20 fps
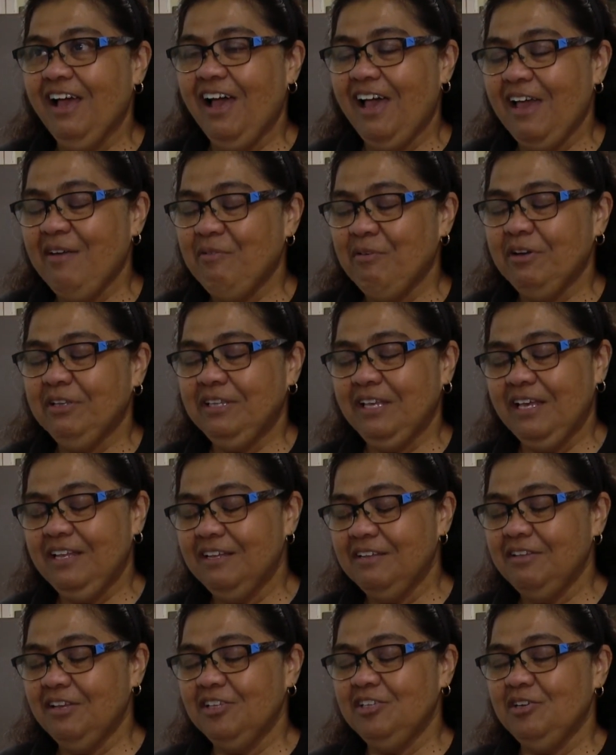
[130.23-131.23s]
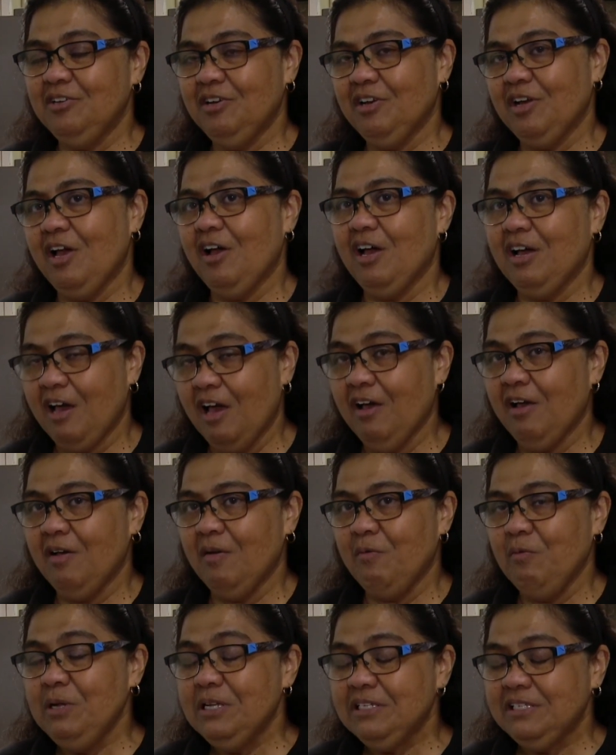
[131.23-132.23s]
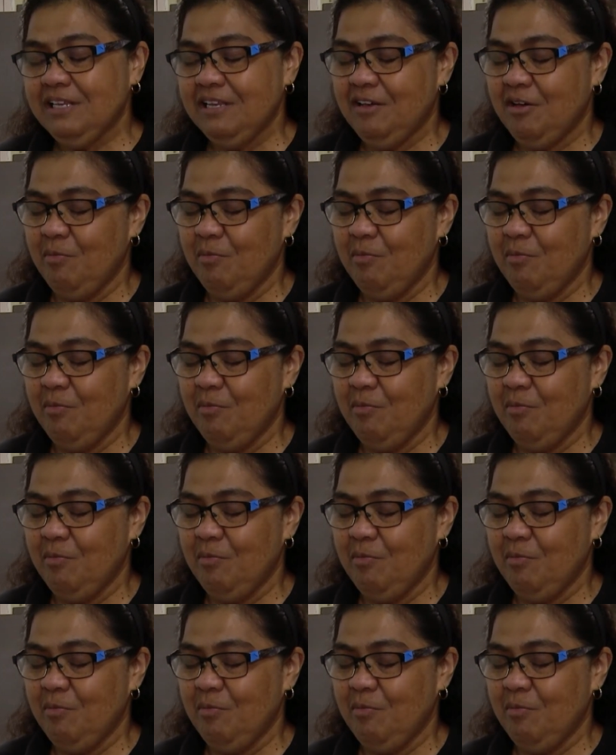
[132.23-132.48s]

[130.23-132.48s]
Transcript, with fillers: I worked at another uh, uh, real estate